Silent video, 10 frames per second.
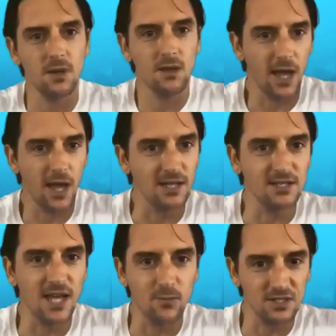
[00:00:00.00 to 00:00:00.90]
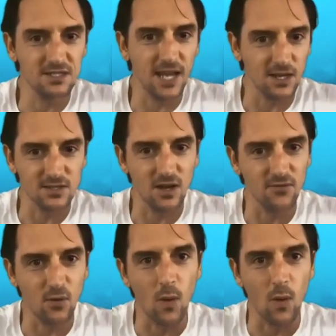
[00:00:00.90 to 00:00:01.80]
and able to take yourself
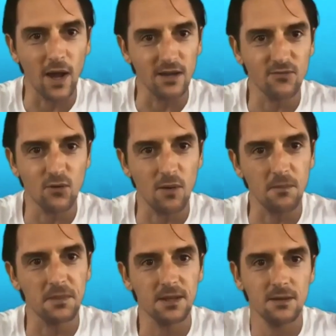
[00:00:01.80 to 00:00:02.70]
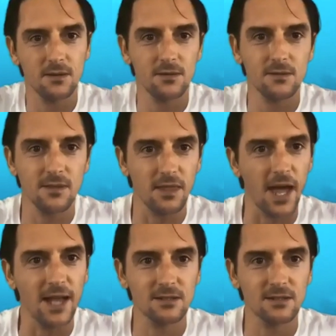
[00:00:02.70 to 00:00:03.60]
away from
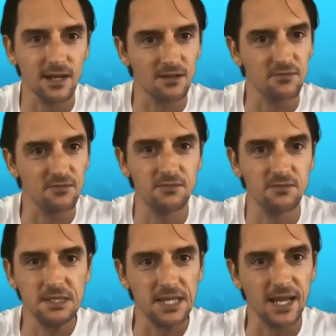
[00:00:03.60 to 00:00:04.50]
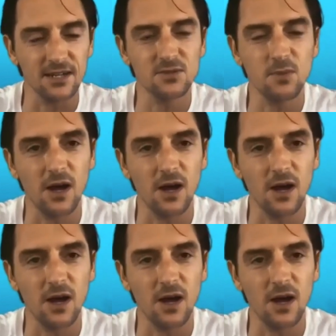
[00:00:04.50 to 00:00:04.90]
that kind of negative spiral.